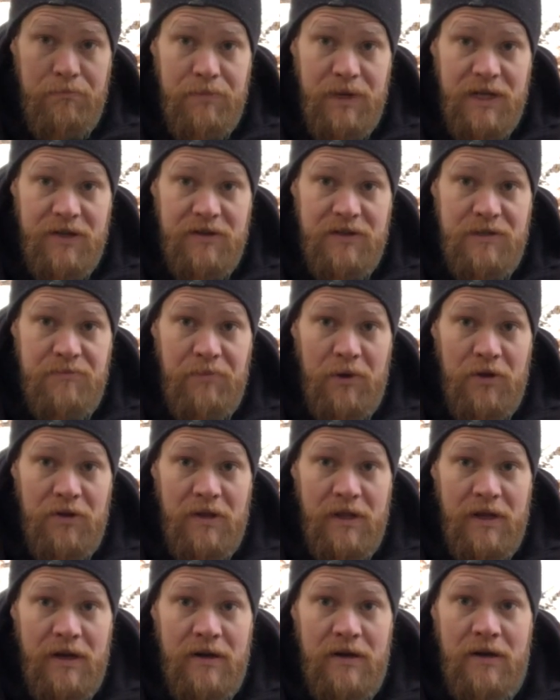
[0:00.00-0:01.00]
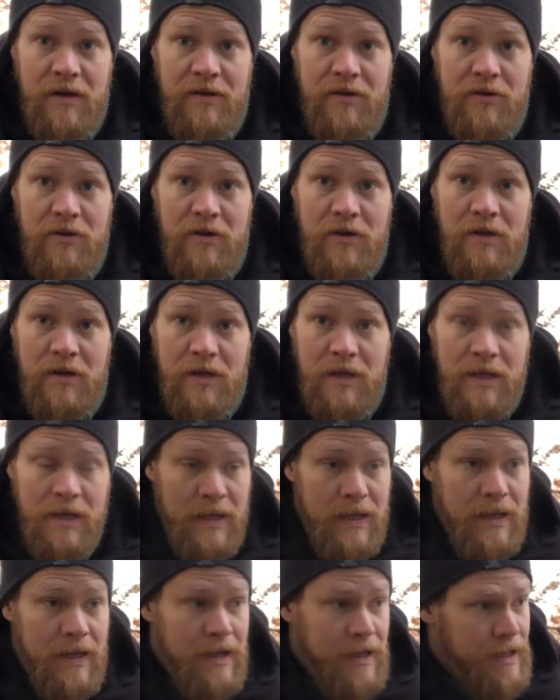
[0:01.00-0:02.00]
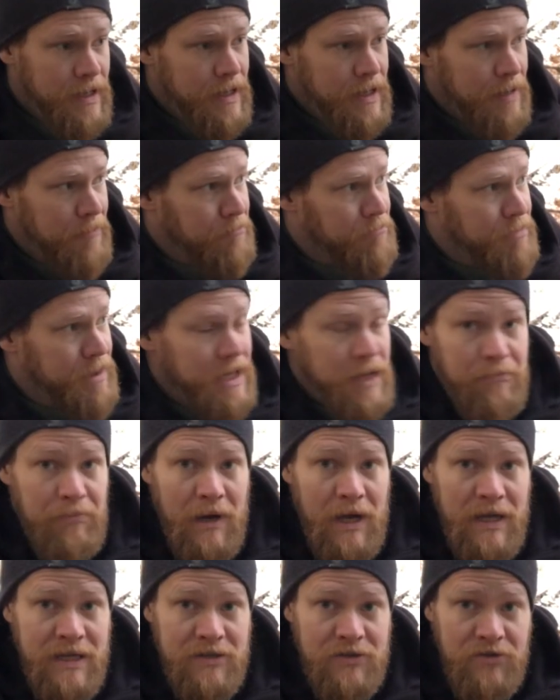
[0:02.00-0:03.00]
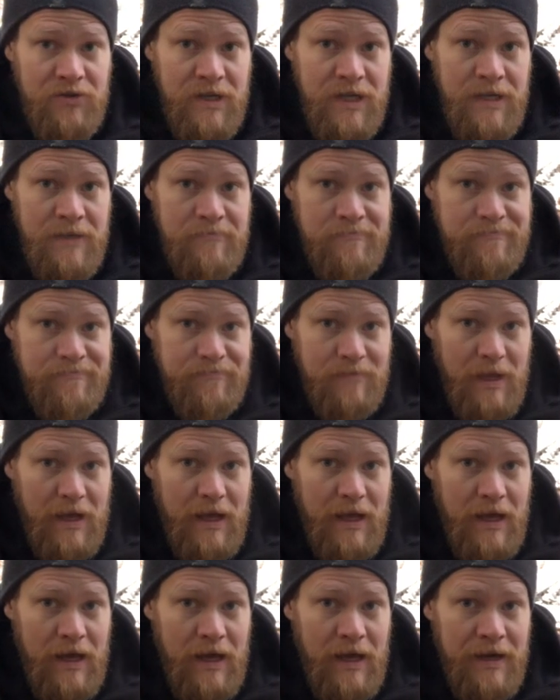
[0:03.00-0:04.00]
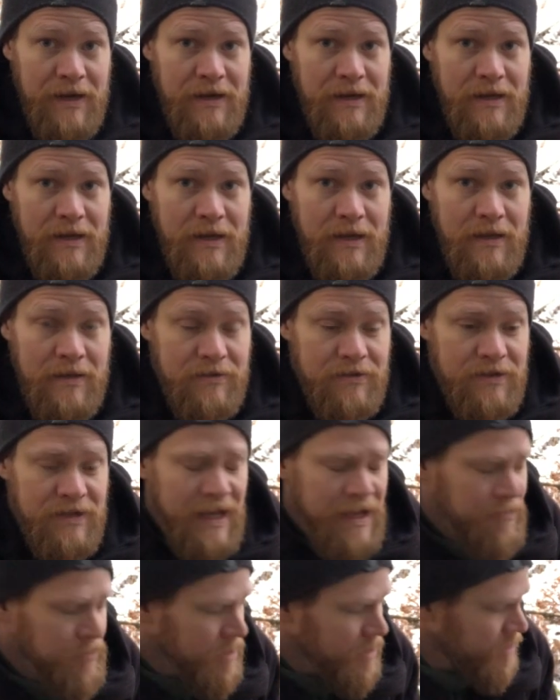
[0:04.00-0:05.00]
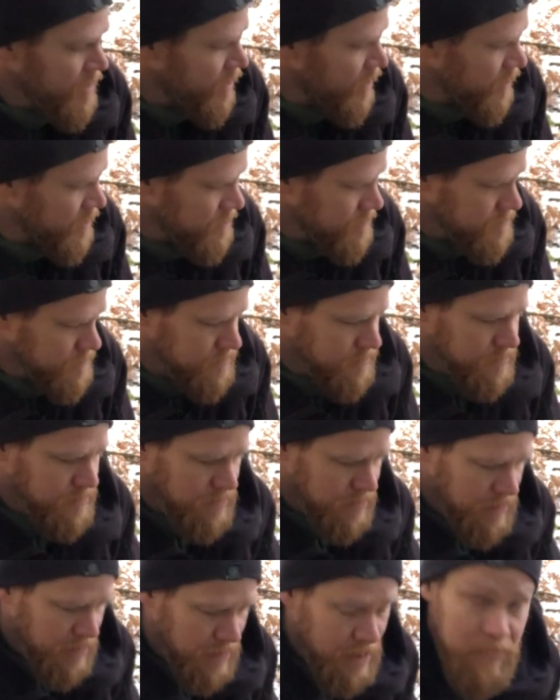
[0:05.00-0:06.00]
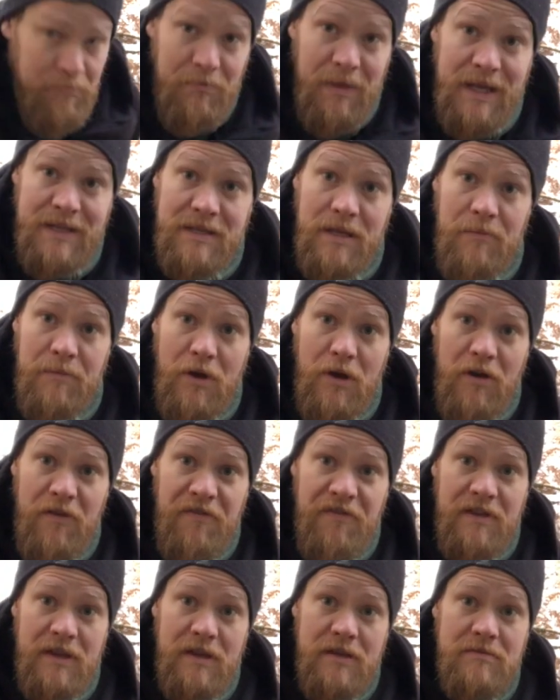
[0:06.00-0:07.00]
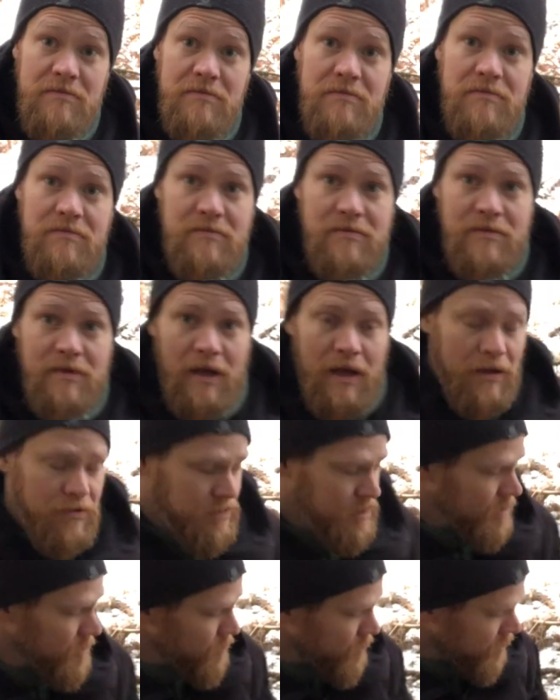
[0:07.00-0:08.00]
picked a spot here under a big pine tree, and today we're gonna make some coffee out in the